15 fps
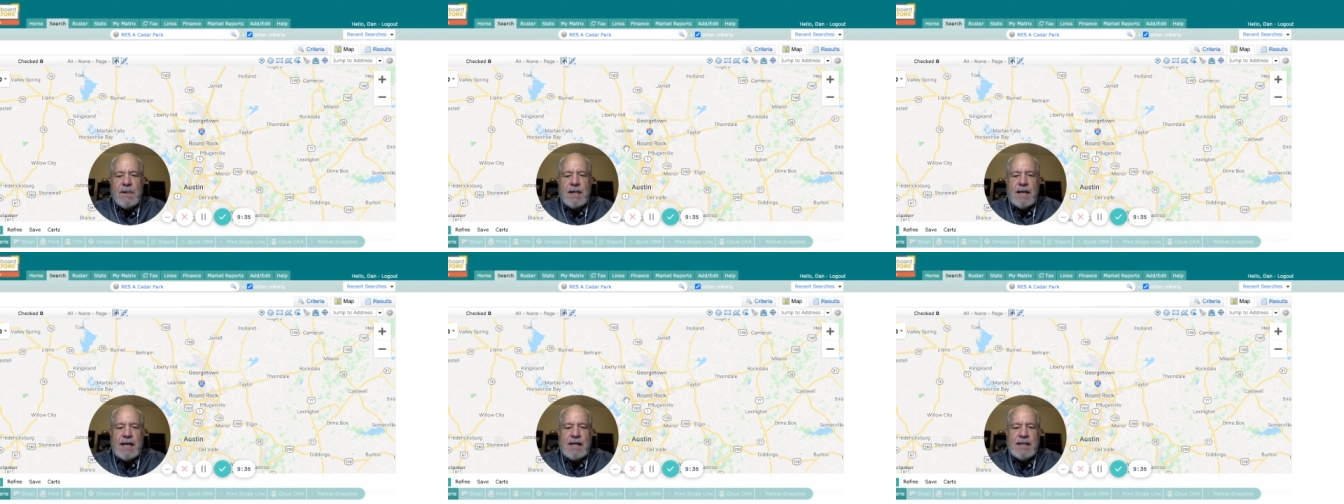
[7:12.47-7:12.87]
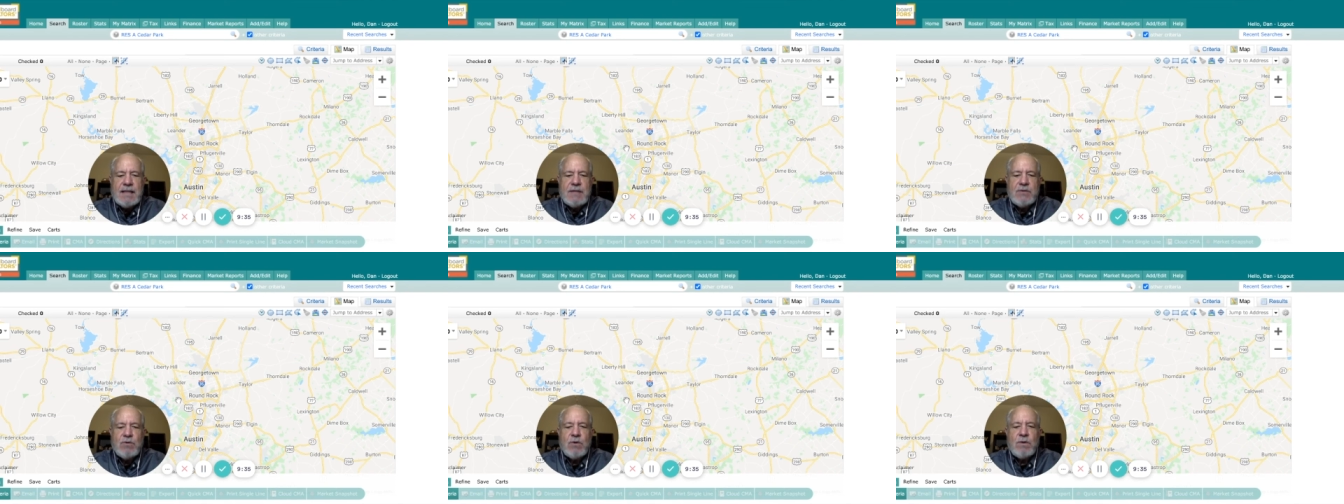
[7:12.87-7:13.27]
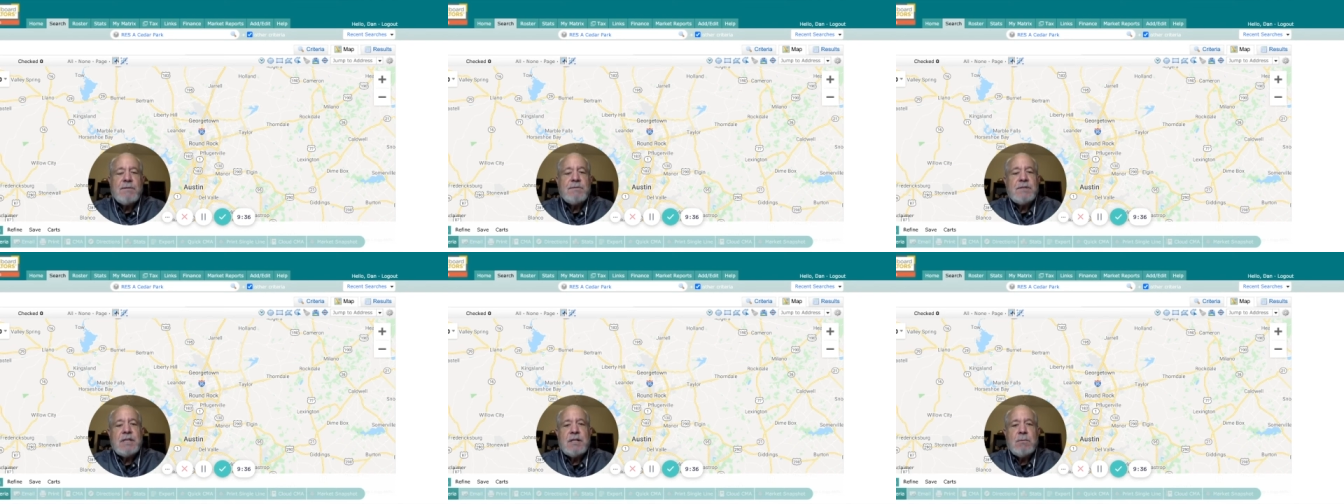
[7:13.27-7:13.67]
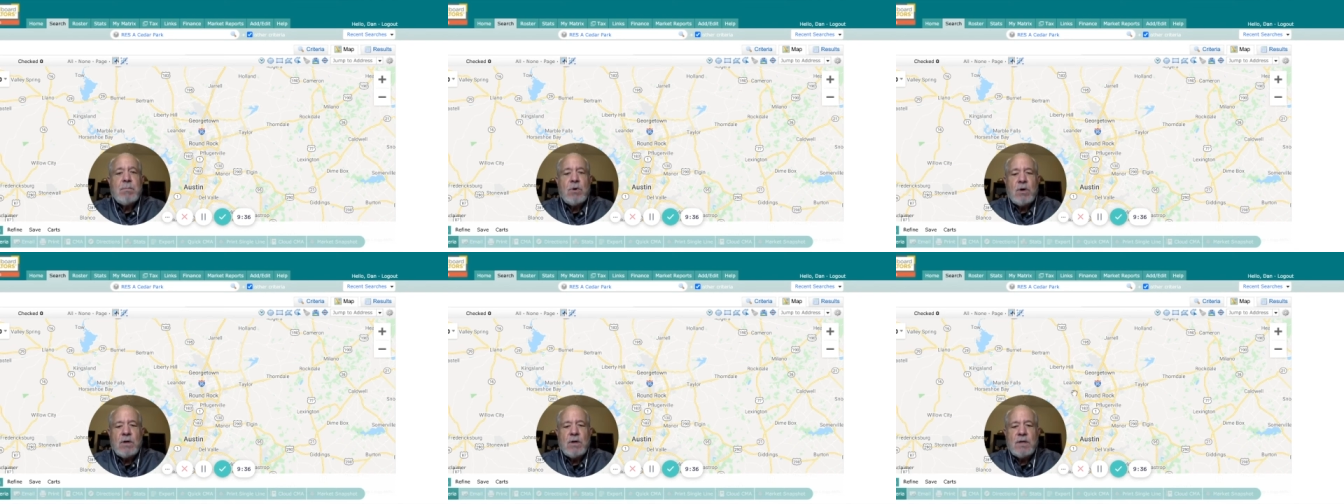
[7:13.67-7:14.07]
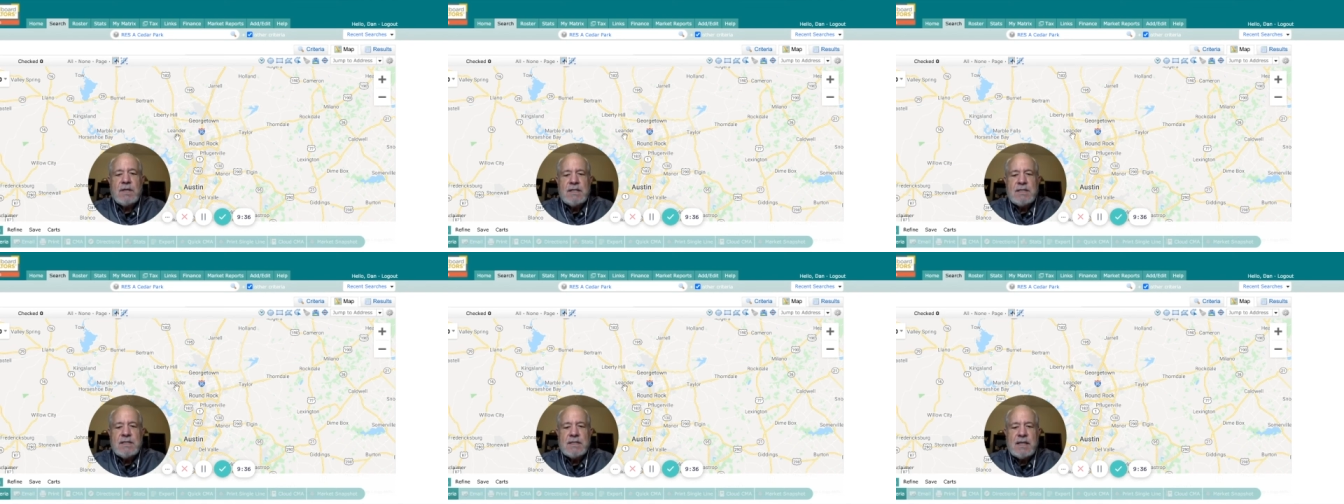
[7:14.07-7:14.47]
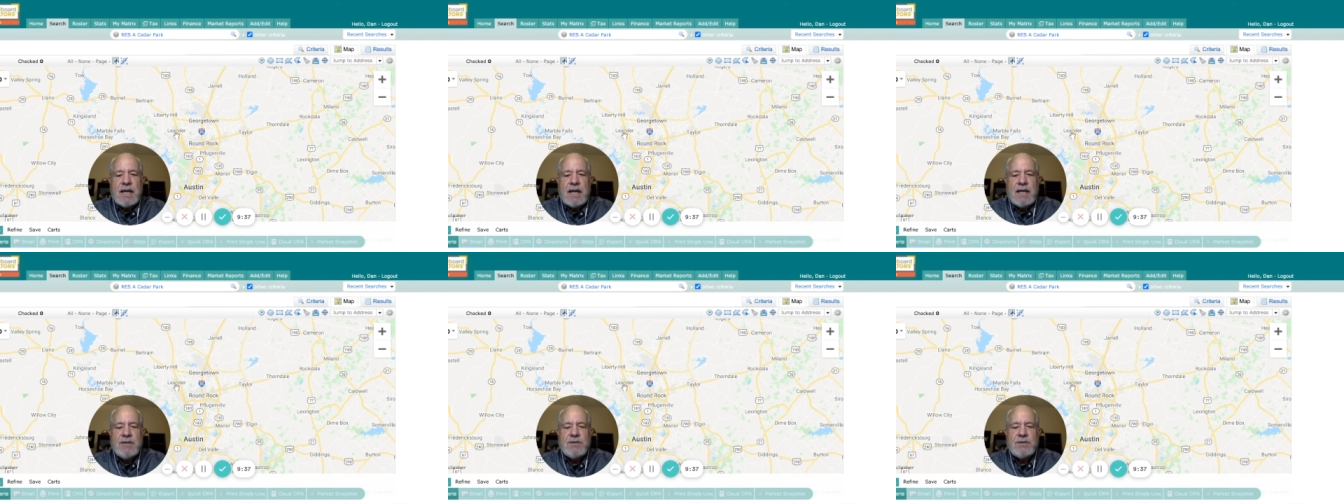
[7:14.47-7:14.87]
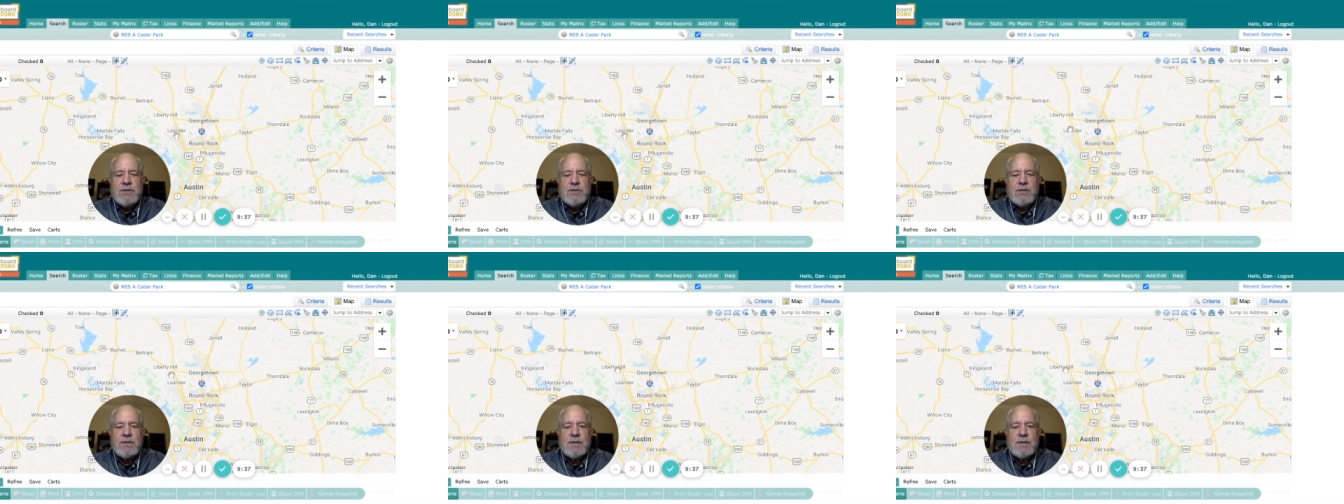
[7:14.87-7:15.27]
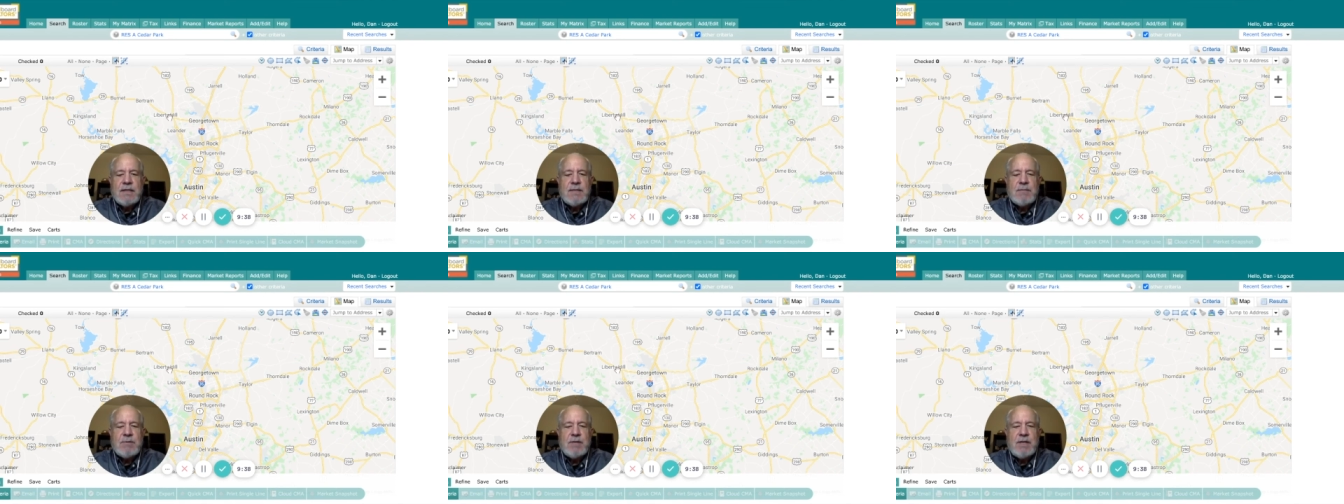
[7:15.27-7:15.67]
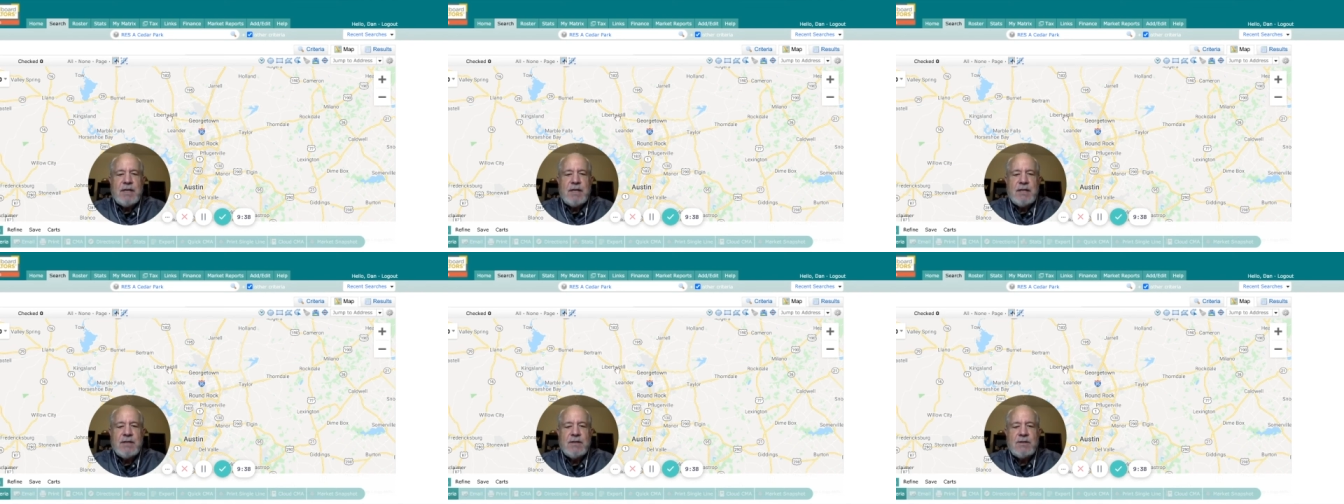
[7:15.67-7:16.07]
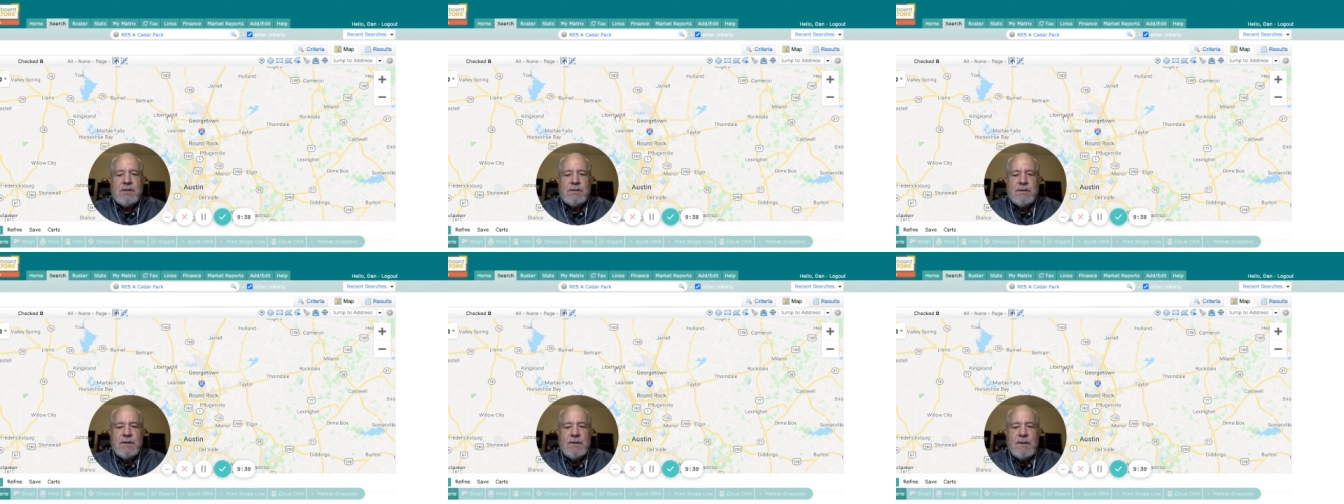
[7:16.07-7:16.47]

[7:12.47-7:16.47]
And then north of Cedar Park is Leander, Liberty Hill.